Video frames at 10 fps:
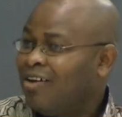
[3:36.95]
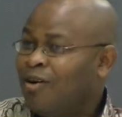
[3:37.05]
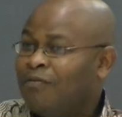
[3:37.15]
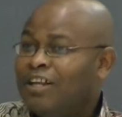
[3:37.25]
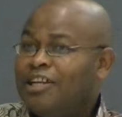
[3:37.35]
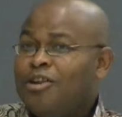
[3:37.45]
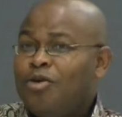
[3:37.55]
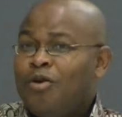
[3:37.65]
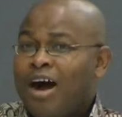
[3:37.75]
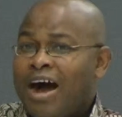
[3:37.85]
of a
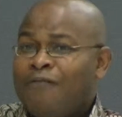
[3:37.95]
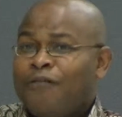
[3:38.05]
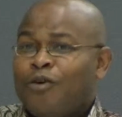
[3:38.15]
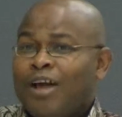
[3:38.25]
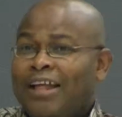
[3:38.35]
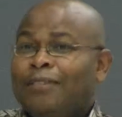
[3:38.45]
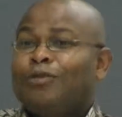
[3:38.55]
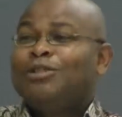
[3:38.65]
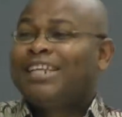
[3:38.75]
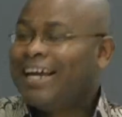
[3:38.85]
new
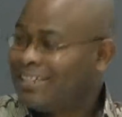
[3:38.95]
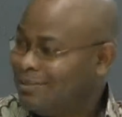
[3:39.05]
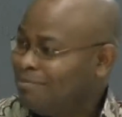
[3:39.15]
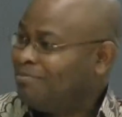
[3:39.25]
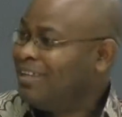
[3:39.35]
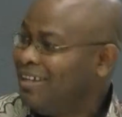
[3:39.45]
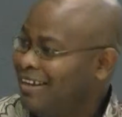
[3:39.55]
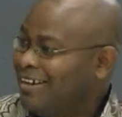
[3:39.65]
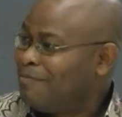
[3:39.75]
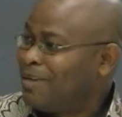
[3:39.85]
Afro-enthusiasm,
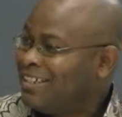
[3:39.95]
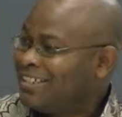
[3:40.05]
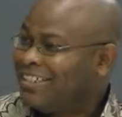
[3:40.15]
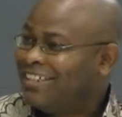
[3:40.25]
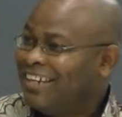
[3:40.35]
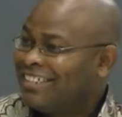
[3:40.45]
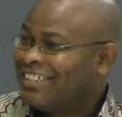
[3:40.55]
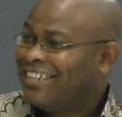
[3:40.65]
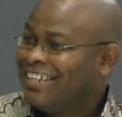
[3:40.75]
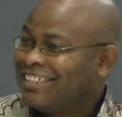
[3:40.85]
replacing
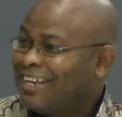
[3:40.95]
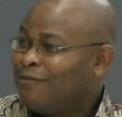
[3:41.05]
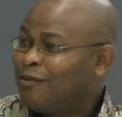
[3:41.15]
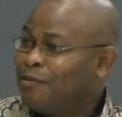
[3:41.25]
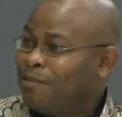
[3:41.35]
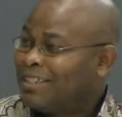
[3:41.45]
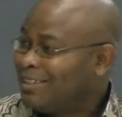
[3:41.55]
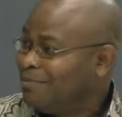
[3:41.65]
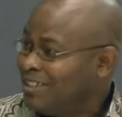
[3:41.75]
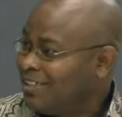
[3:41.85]
yesterday's
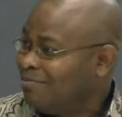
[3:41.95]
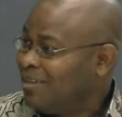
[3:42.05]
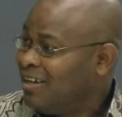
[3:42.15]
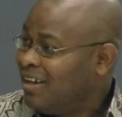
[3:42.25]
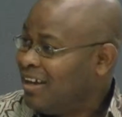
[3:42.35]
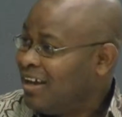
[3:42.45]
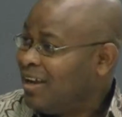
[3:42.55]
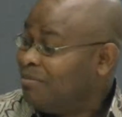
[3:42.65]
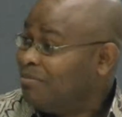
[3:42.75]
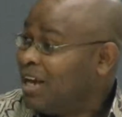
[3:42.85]
Afro-pessimism.
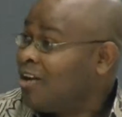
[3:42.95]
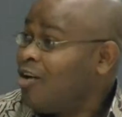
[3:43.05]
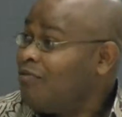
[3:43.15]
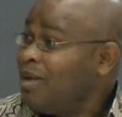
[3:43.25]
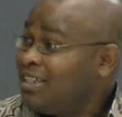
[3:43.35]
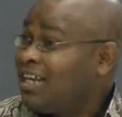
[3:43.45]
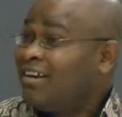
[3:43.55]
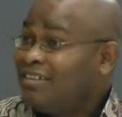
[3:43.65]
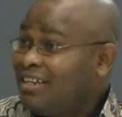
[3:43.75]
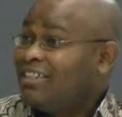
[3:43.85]
And governments
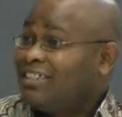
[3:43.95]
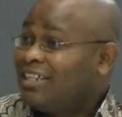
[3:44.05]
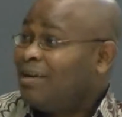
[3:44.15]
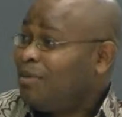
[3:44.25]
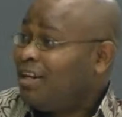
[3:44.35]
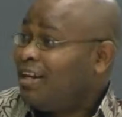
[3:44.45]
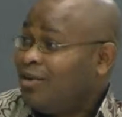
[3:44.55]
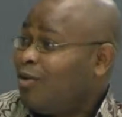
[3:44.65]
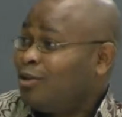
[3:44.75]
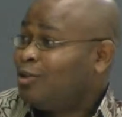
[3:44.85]
are really determined that
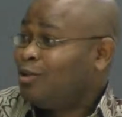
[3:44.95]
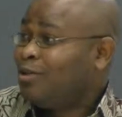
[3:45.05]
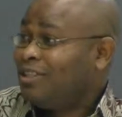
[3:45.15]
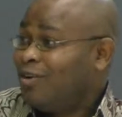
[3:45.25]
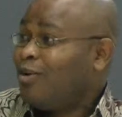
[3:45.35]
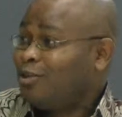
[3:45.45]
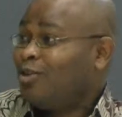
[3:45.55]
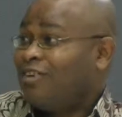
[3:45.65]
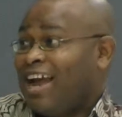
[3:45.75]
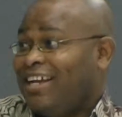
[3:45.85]
they want
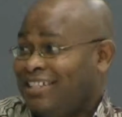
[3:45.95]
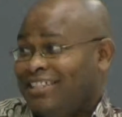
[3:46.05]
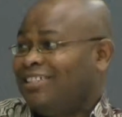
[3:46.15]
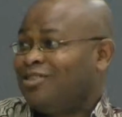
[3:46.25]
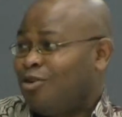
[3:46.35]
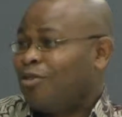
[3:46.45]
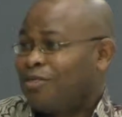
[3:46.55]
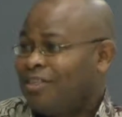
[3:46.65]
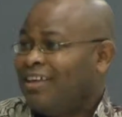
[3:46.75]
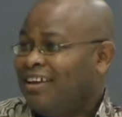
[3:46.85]
to ride this growth.
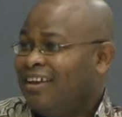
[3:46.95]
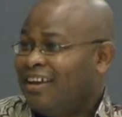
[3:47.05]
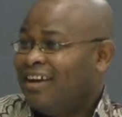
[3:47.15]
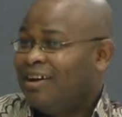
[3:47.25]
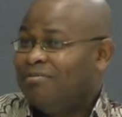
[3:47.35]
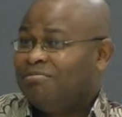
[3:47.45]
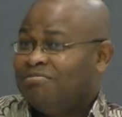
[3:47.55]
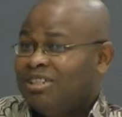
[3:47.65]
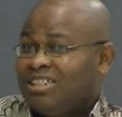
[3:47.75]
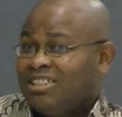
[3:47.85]

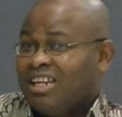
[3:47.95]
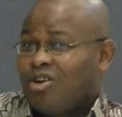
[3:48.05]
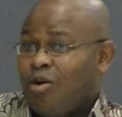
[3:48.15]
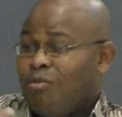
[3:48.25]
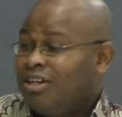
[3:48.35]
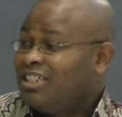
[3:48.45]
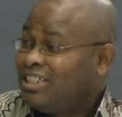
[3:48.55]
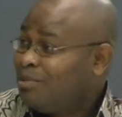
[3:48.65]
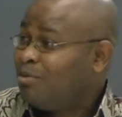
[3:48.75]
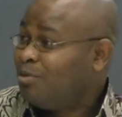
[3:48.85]
It's a
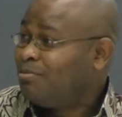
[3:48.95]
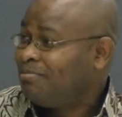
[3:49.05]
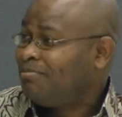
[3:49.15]
commodity boom,